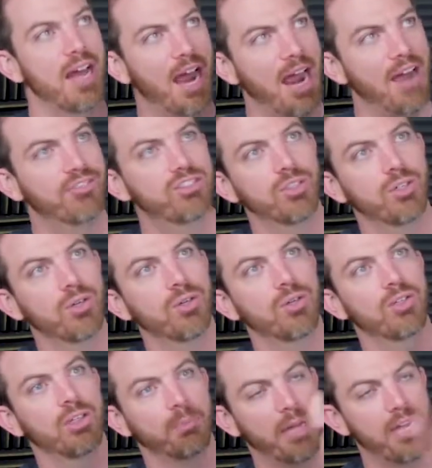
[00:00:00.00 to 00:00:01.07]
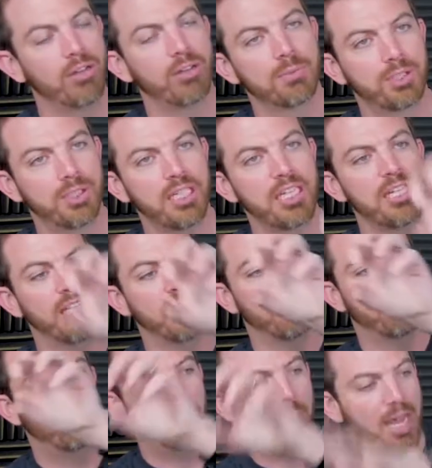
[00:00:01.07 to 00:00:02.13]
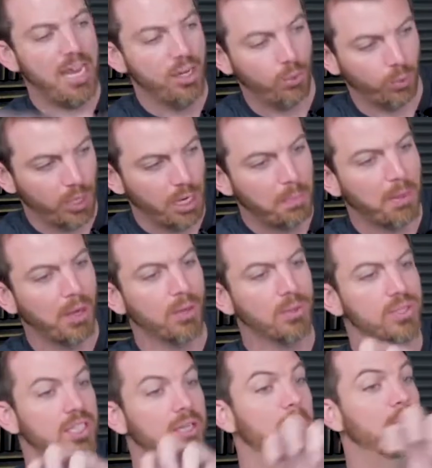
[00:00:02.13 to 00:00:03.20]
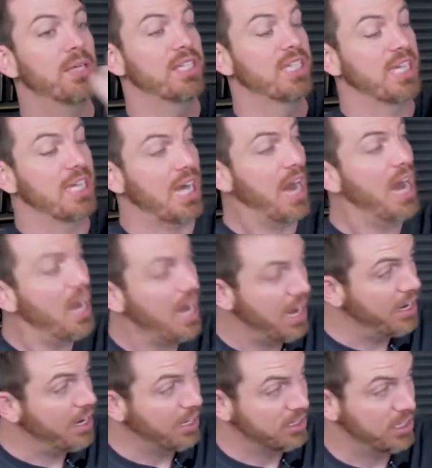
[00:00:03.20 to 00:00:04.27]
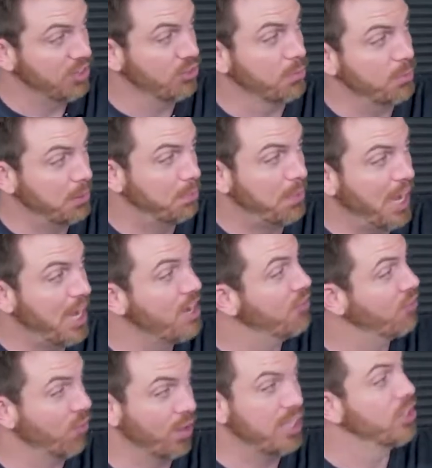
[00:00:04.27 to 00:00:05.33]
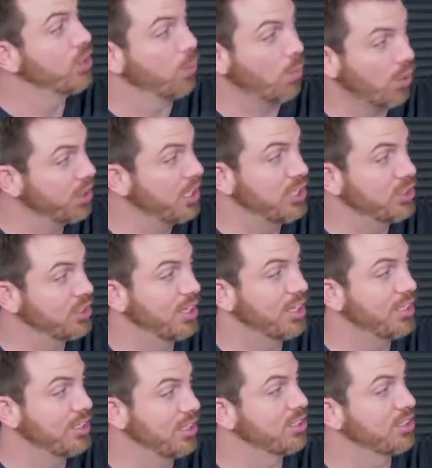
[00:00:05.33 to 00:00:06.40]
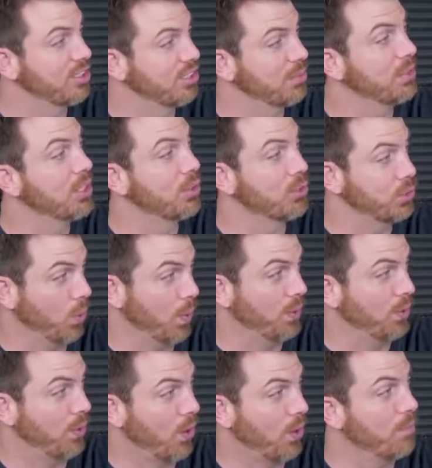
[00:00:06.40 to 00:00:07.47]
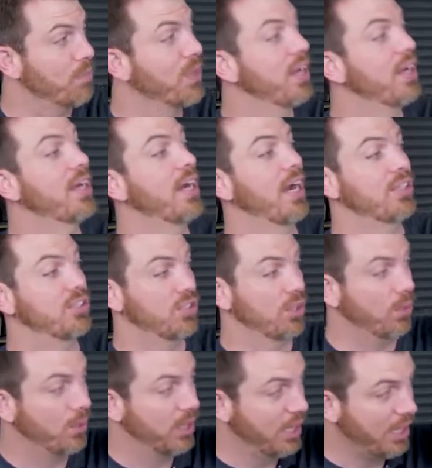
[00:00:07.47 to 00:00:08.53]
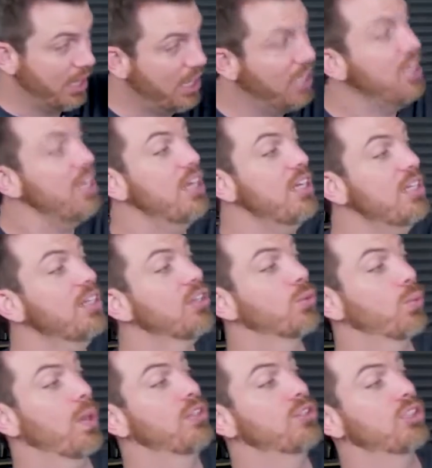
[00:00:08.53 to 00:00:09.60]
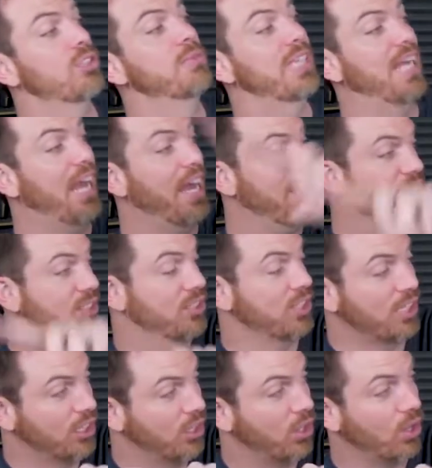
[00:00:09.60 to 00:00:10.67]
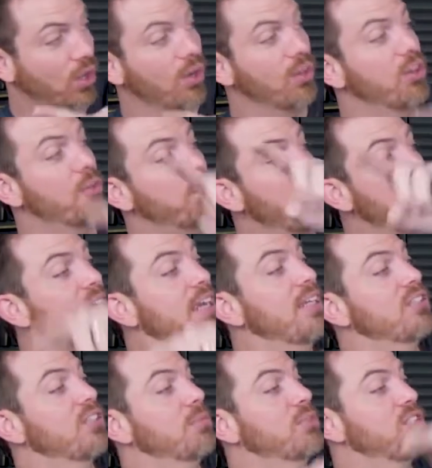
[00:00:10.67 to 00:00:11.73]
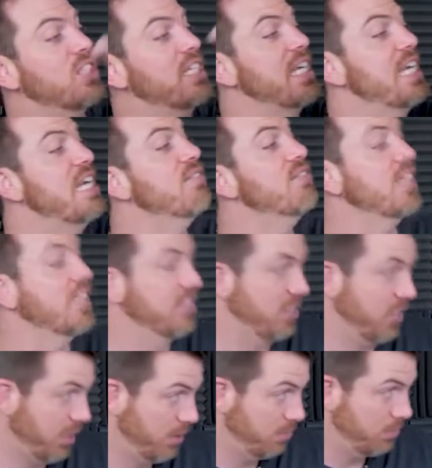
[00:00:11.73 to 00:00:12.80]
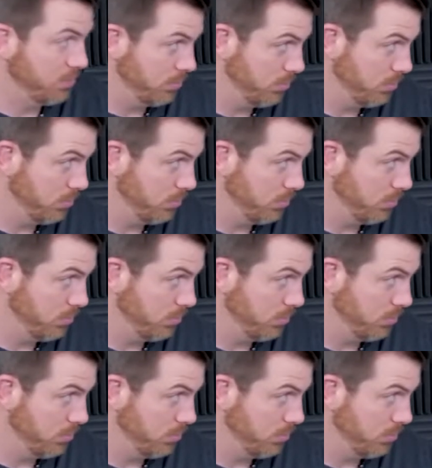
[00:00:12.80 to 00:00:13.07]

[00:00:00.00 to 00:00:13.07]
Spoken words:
after the bankruptcy, the bank repos it, but the guy has never been paid for any of the work he's done in disassembling or storing the car. And so he threatens to mechanics lien the car. The bank ends up just giving it to him.